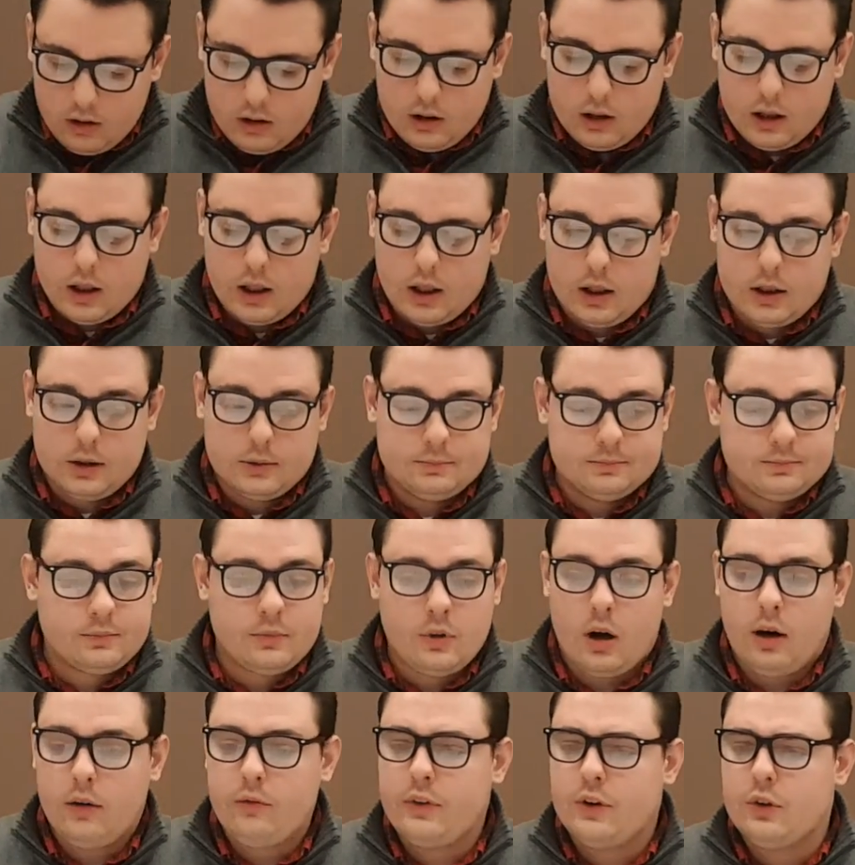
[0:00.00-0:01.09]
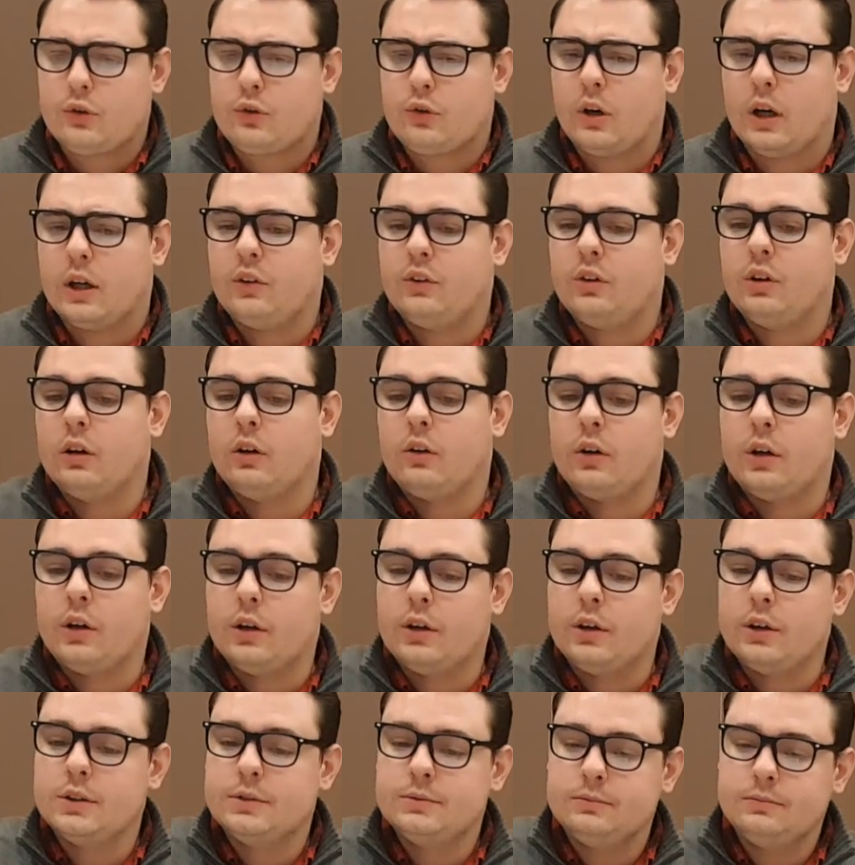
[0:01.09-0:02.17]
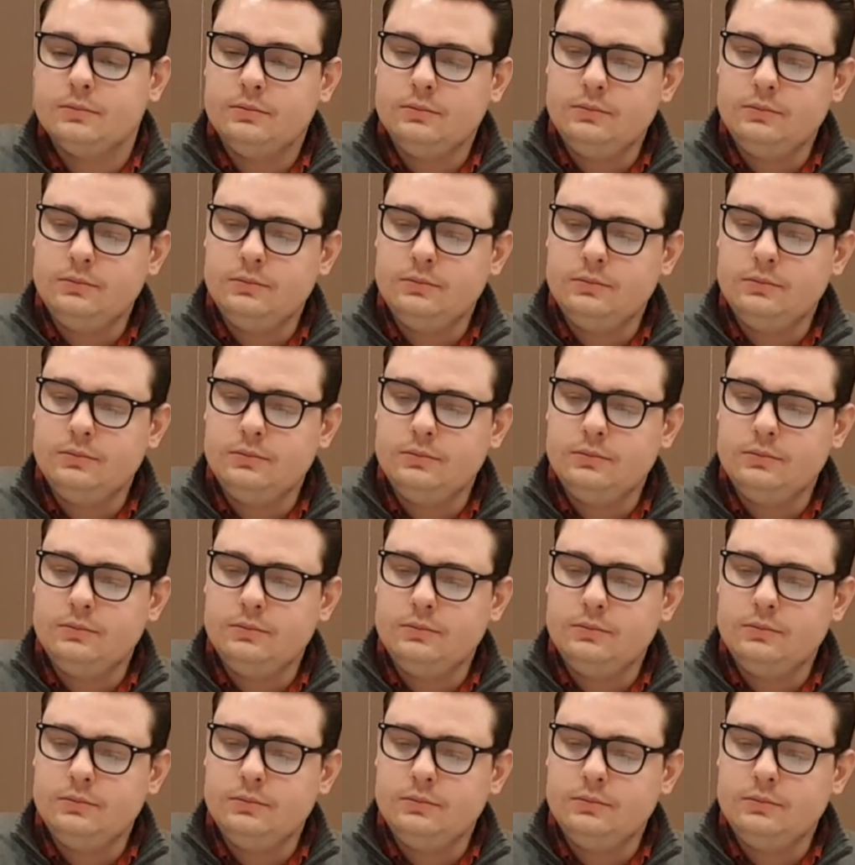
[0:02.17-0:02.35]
Of these criteria,